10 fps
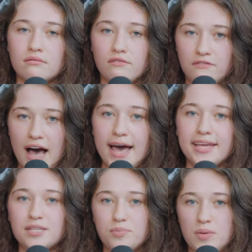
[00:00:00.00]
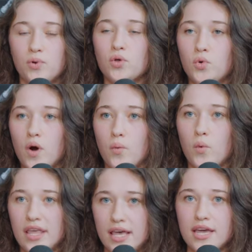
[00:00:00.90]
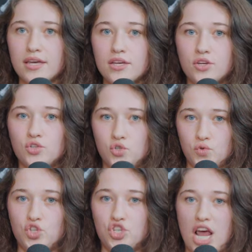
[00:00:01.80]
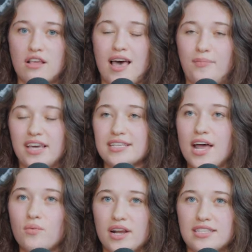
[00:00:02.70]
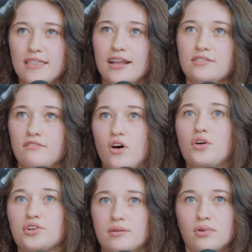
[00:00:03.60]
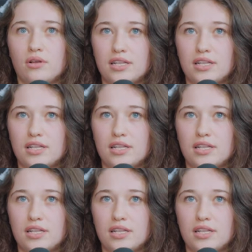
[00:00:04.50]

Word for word: find people who are willing to share that, because I don't want to say that it's vulnerable.